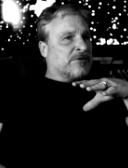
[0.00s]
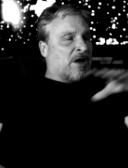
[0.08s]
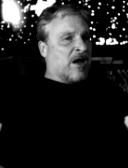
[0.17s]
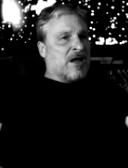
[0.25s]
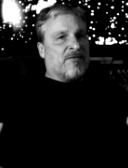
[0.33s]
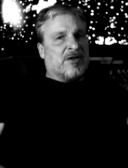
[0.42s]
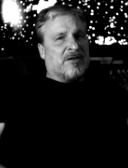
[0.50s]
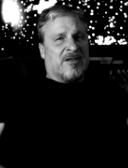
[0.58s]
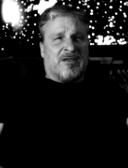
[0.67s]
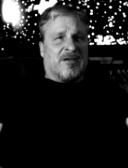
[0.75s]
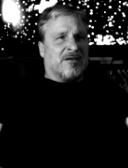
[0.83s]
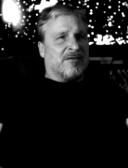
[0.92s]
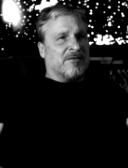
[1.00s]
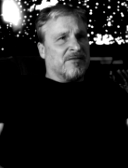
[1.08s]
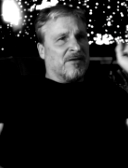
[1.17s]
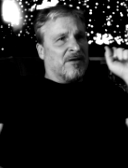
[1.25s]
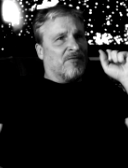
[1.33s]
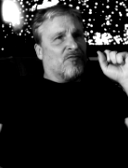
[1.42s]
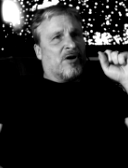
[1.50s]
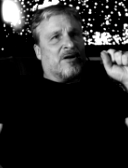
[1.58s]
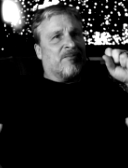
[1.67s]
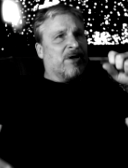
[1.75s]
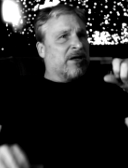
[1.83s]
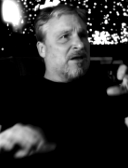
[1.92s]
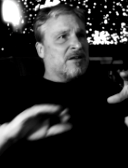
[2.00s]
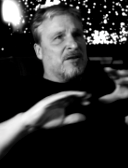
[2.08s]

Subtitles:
dive into things and want to make